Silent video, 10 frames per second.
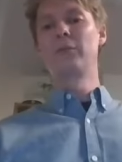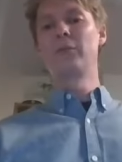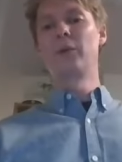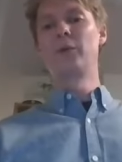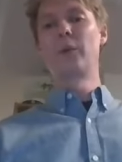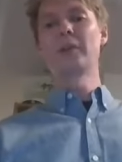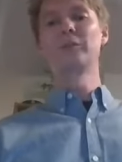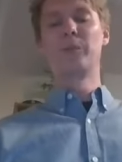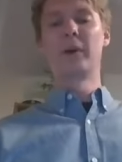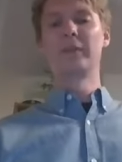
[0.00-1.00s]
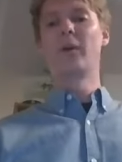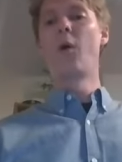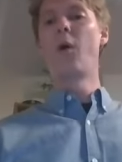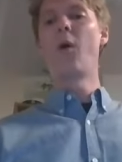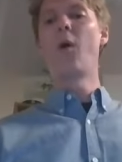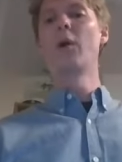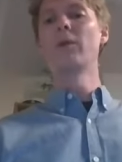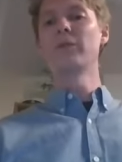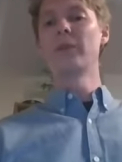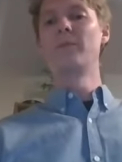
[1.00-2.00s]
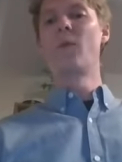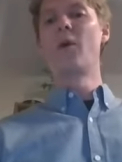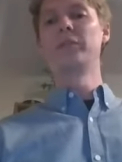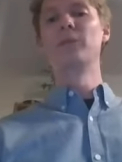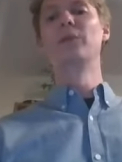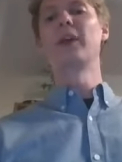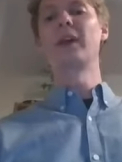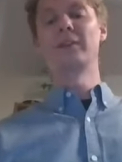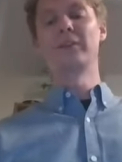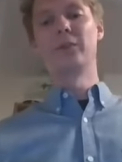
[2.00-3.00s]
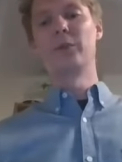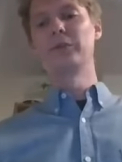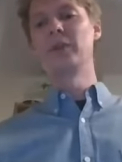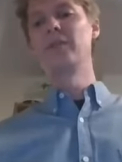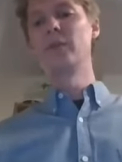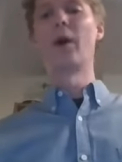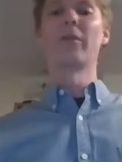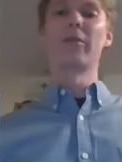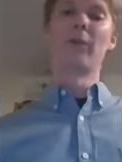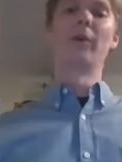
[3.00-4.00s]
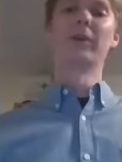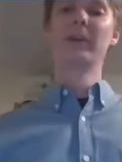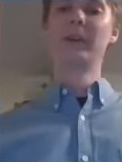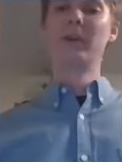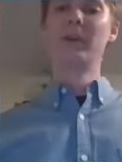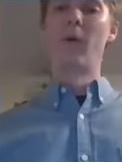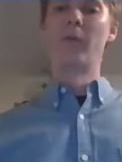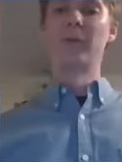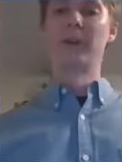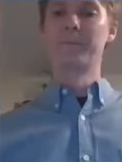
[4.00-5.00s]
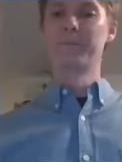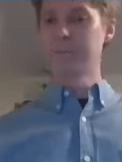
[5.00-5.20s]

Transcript: 3 requests, but all of them are simultaneously receiving 1/3 of the